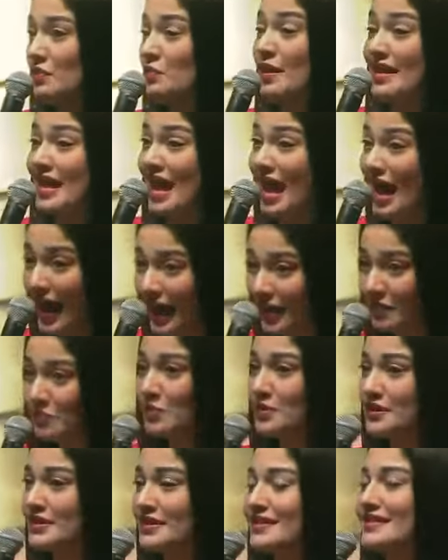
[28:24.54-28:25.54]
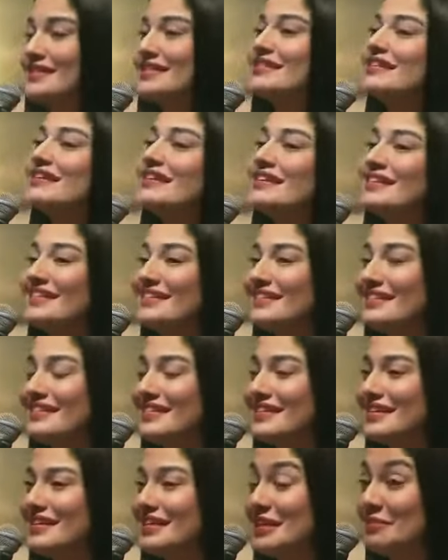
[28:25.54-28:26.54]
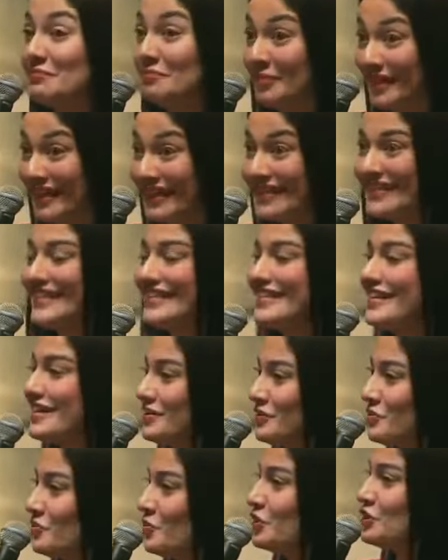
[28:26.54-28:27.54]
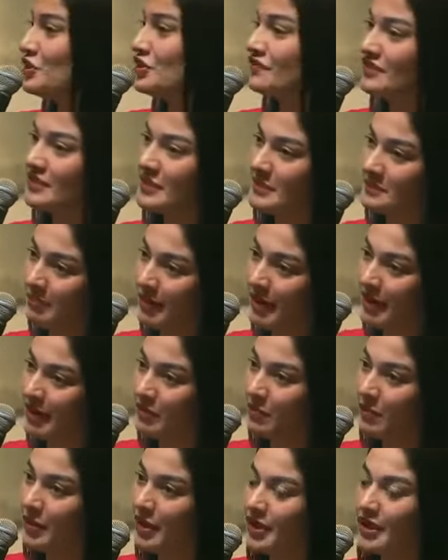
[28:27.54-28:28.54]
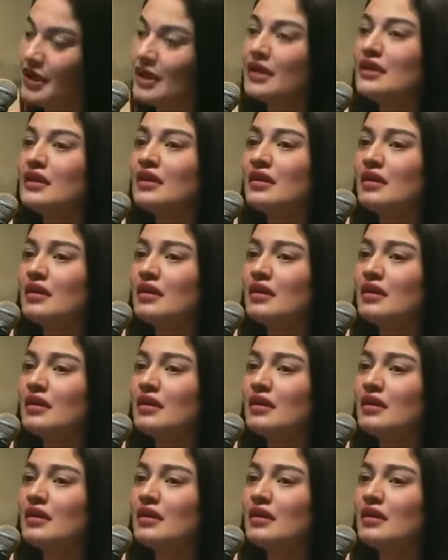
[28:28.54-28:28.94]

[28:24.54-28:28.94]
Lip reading: even when I was completely at the verge of despair, where